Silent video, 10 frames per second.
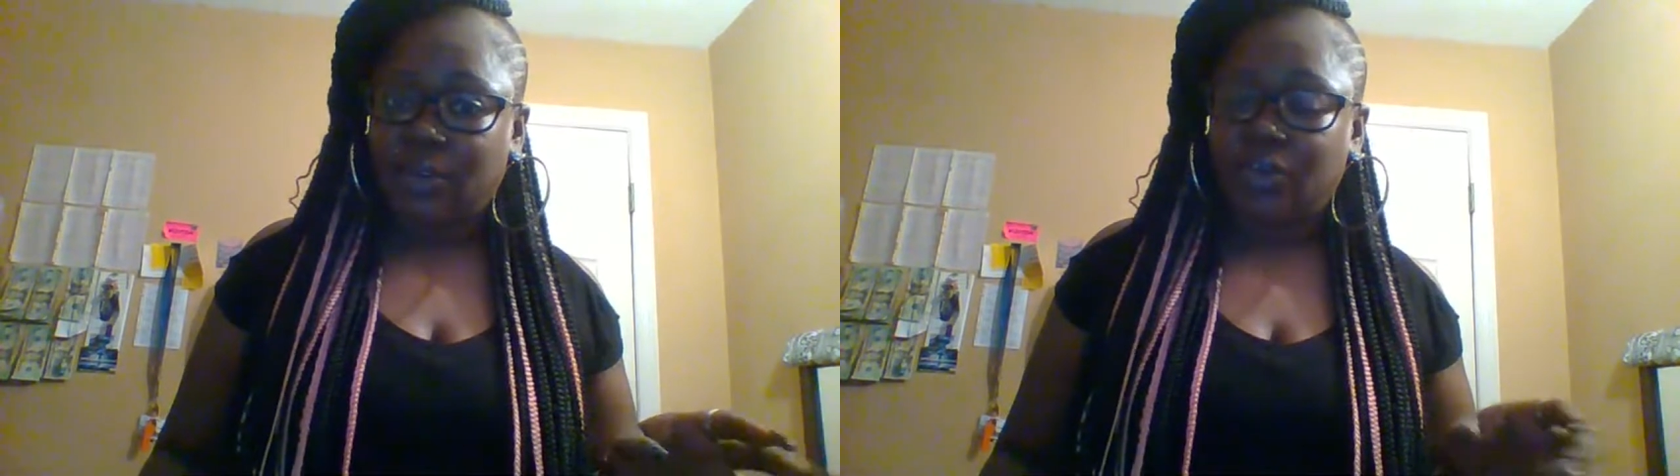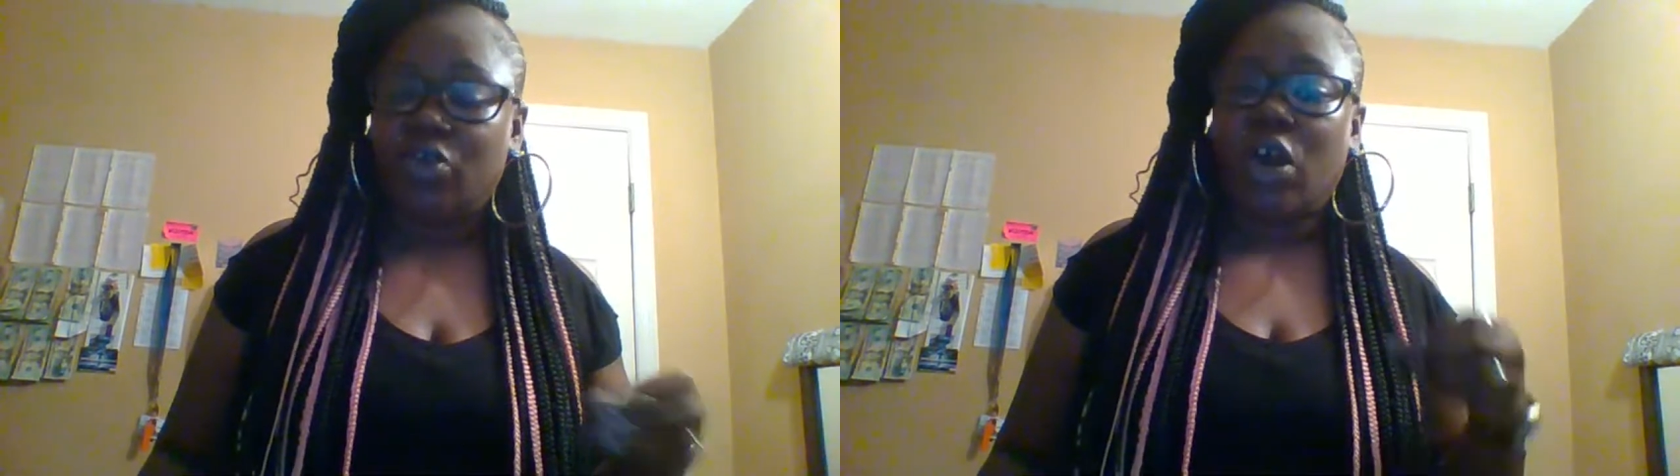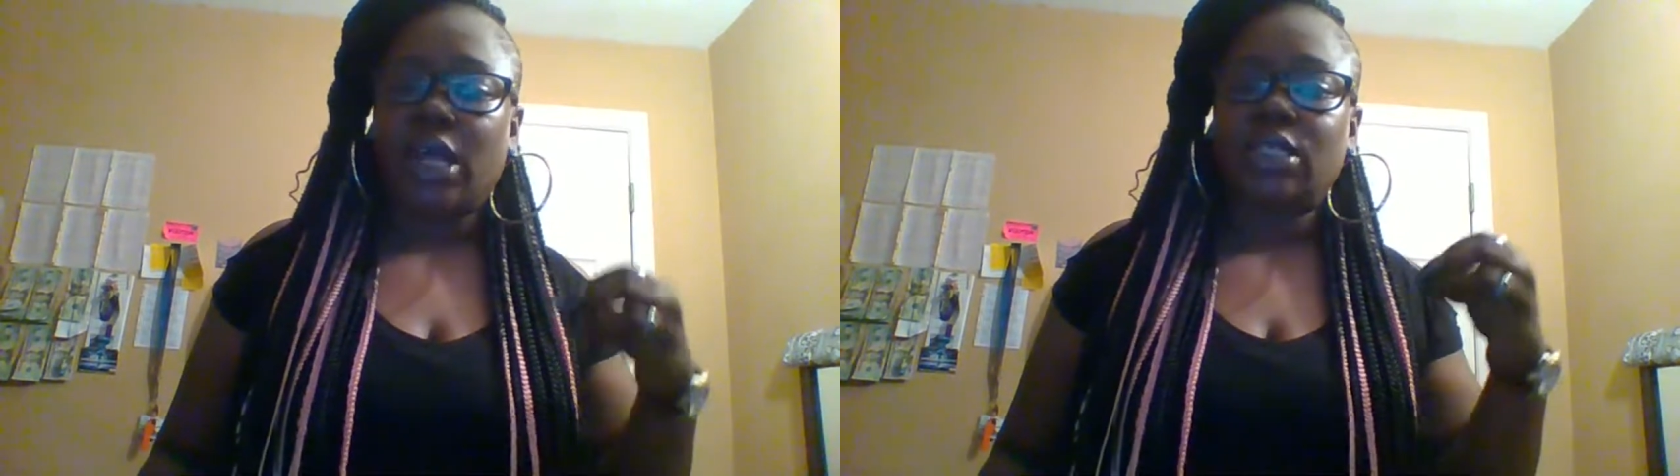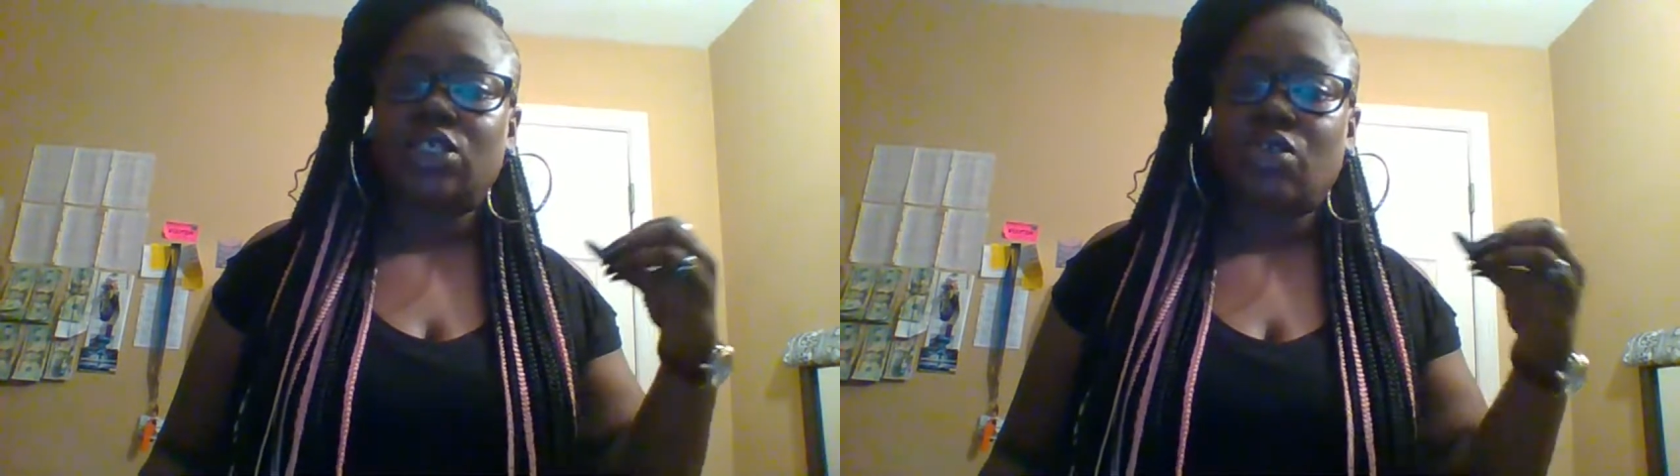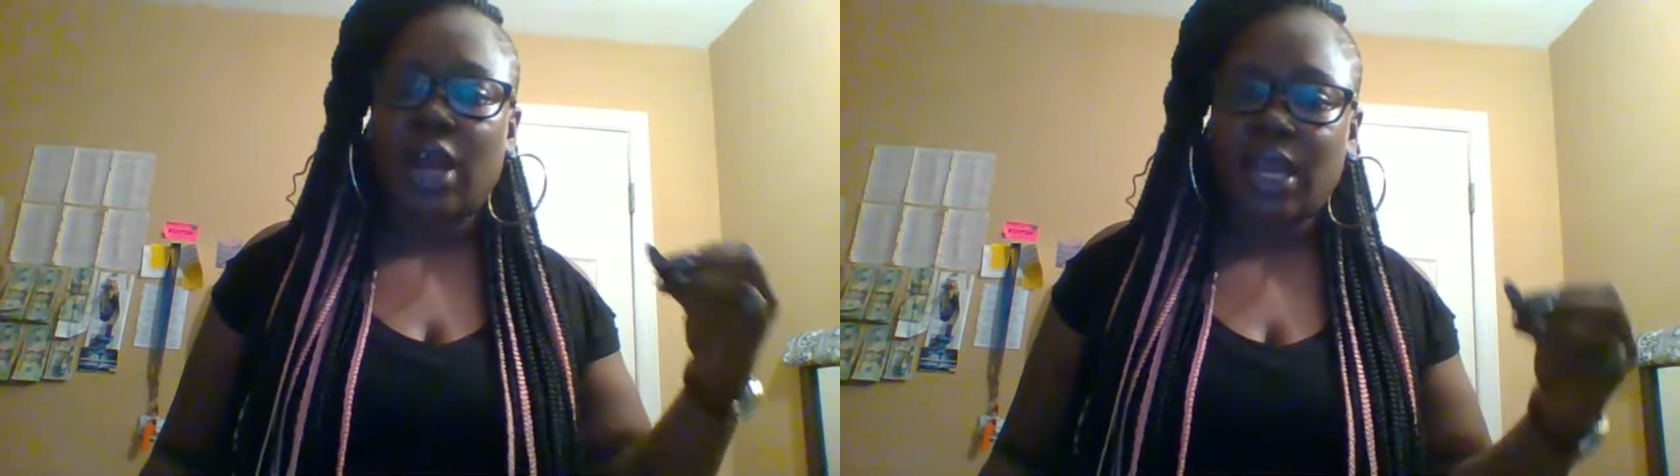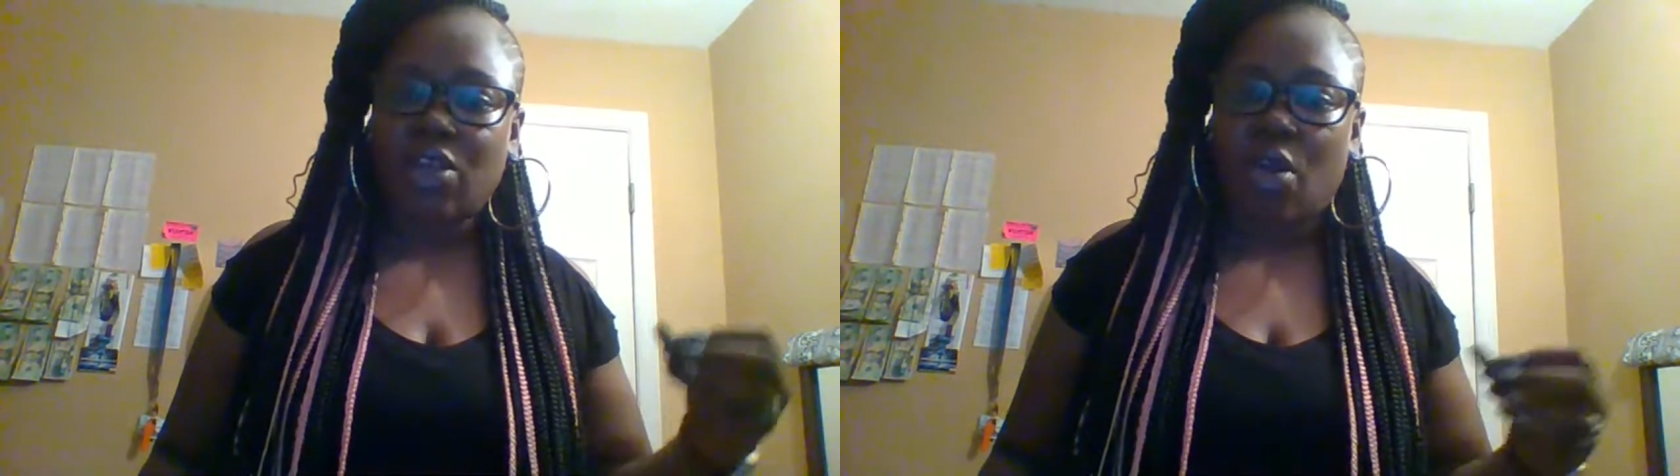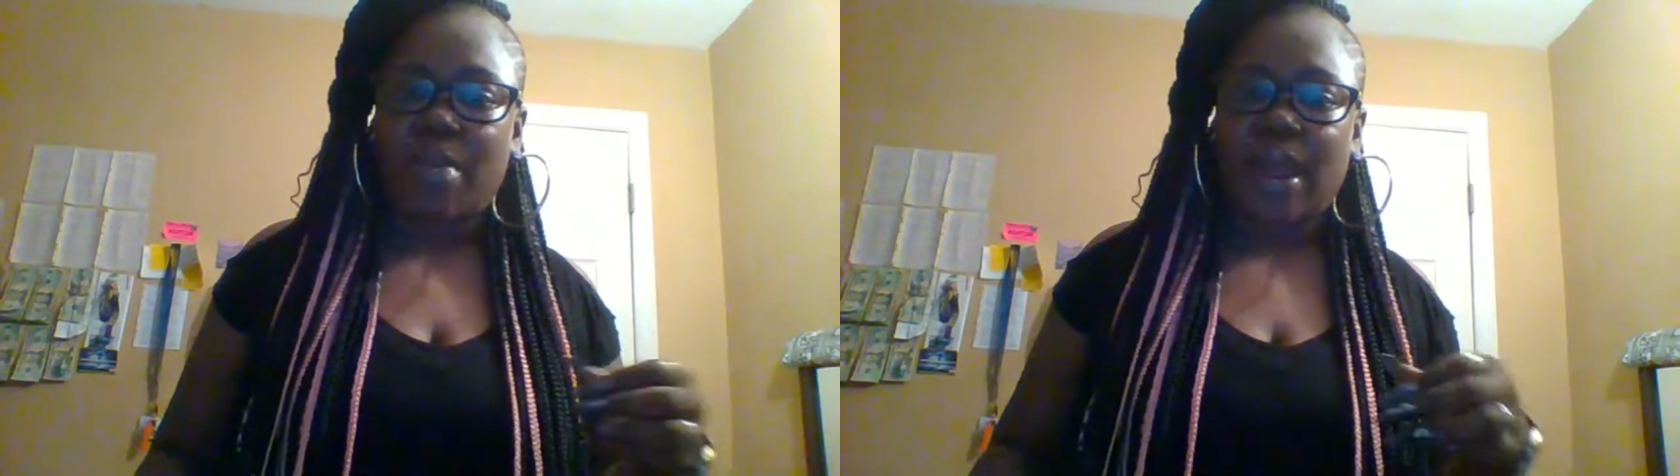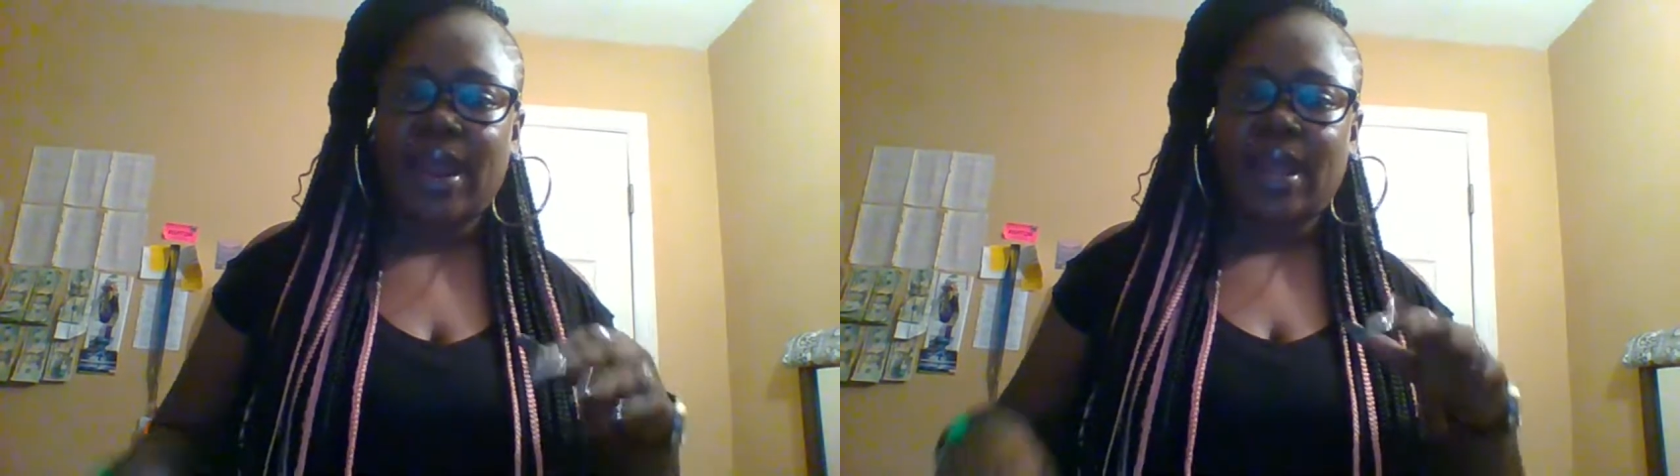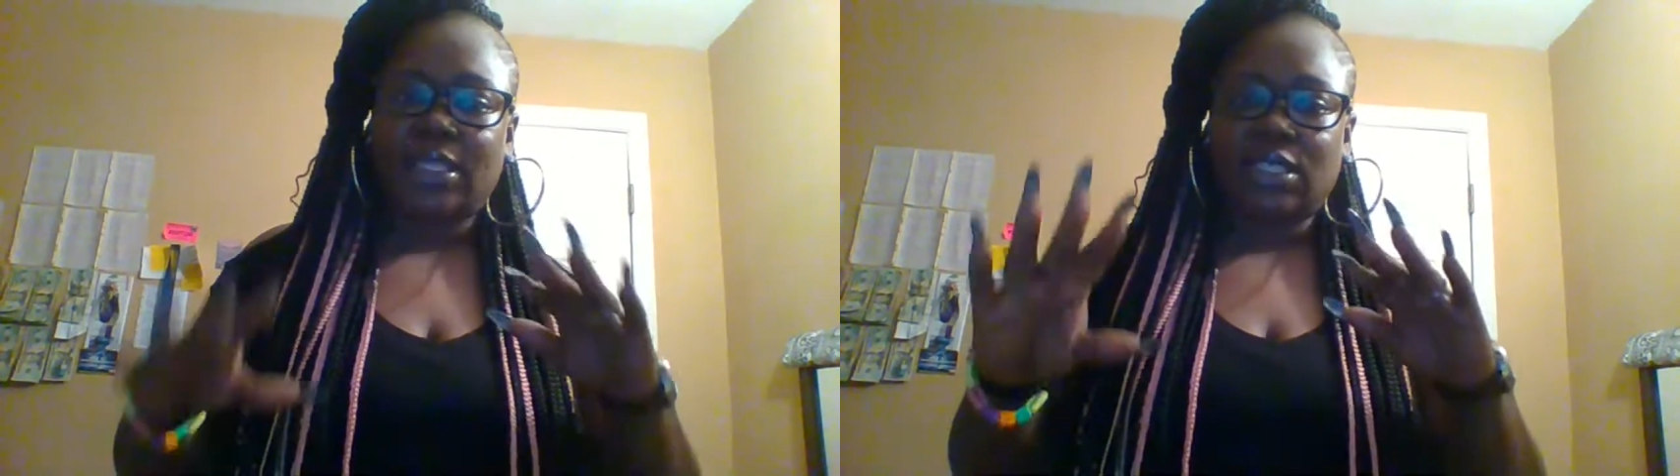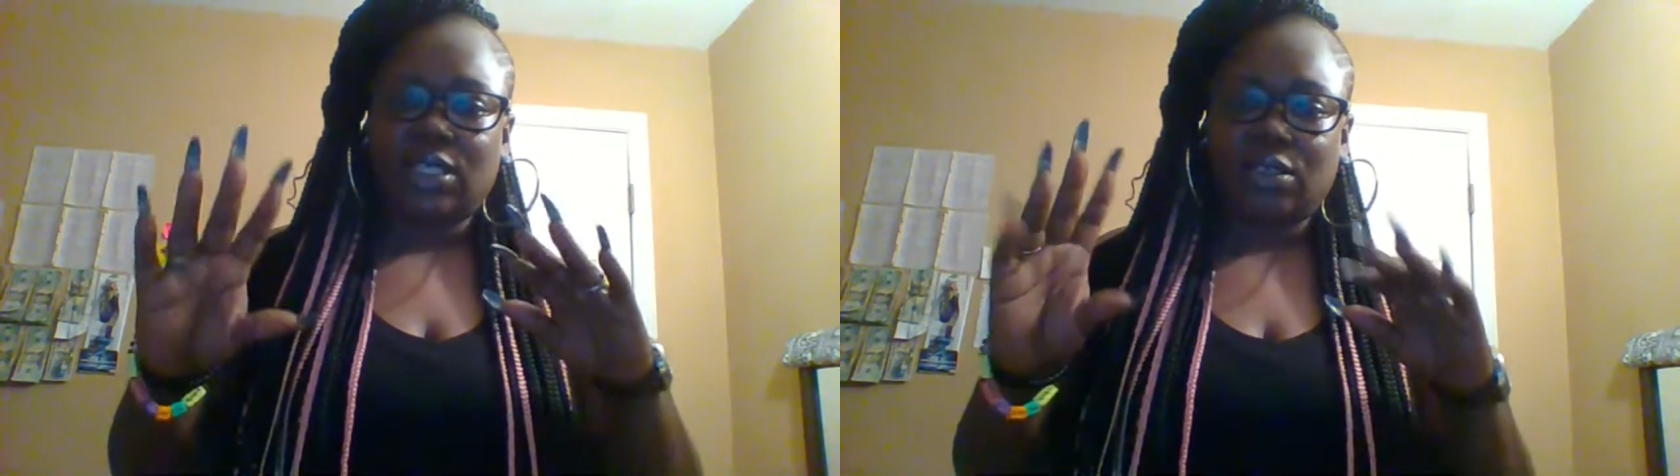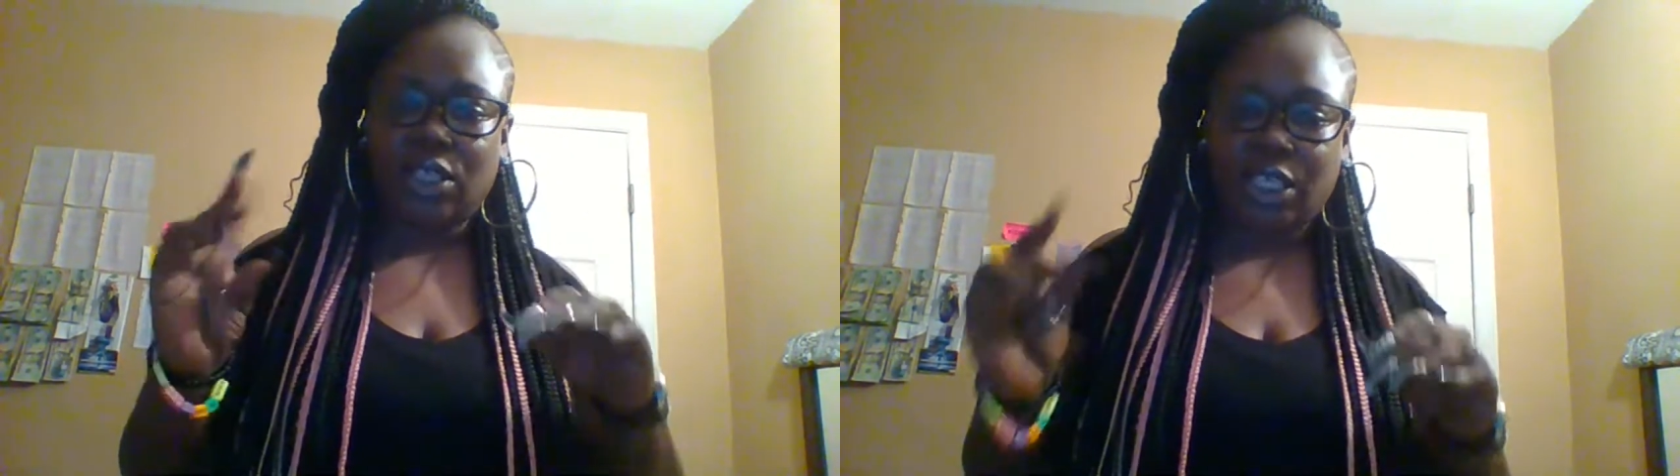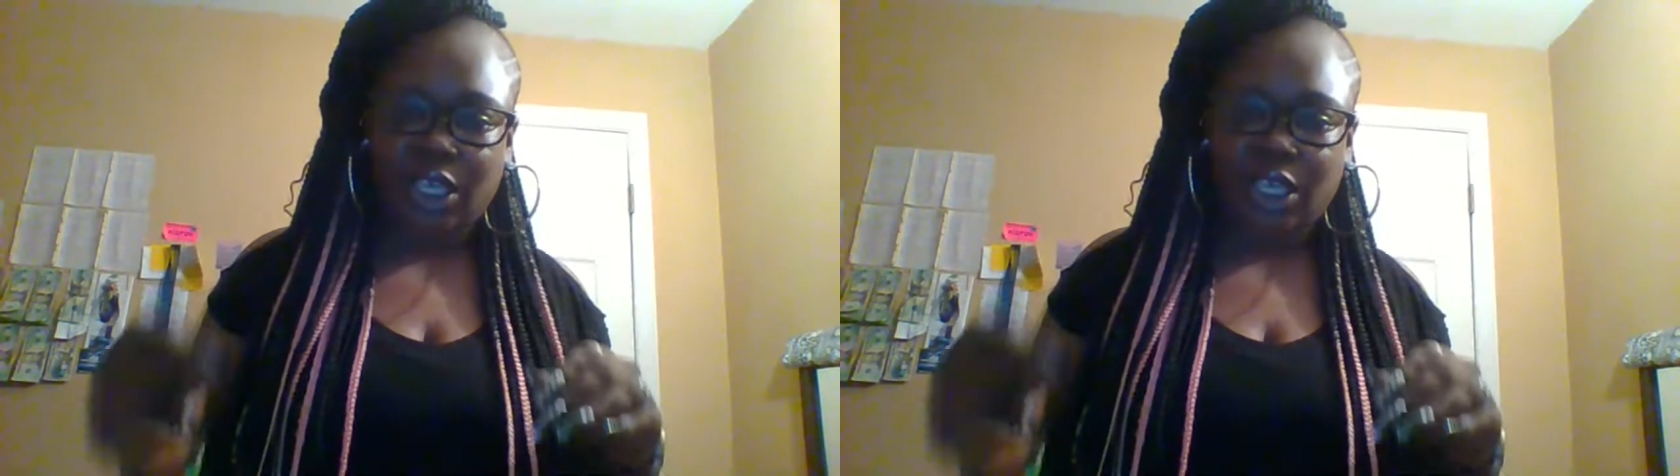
You're gonna have to train your mind to